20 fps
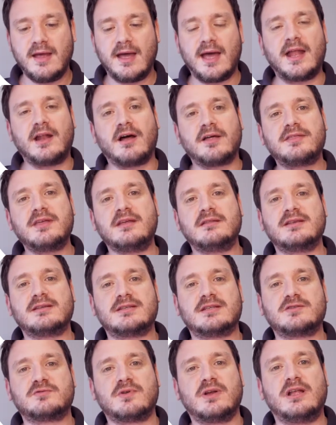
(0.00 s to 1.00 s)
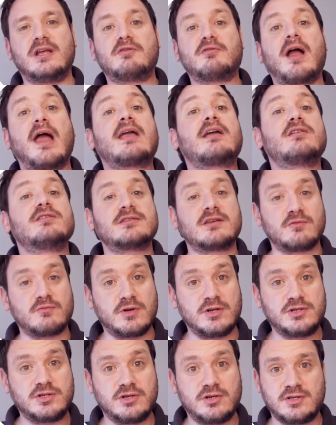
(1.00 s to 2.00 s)
And I think this is really great because it
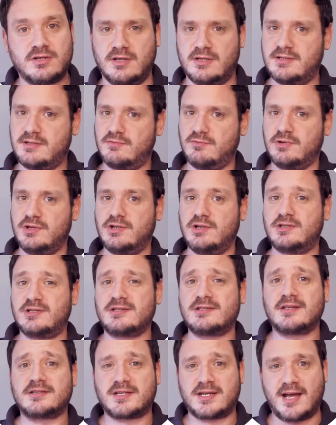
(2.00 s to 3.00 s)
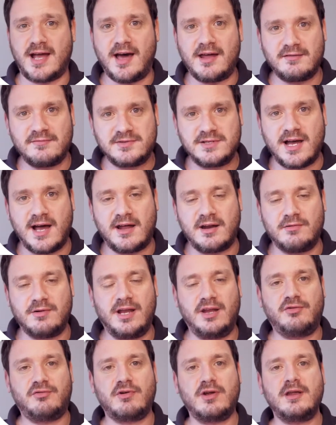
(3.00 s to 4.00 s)
reduces a ton of data
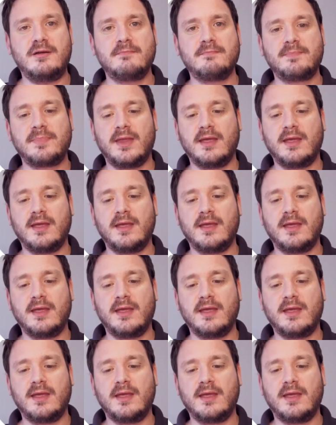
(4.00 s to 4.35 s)
entry.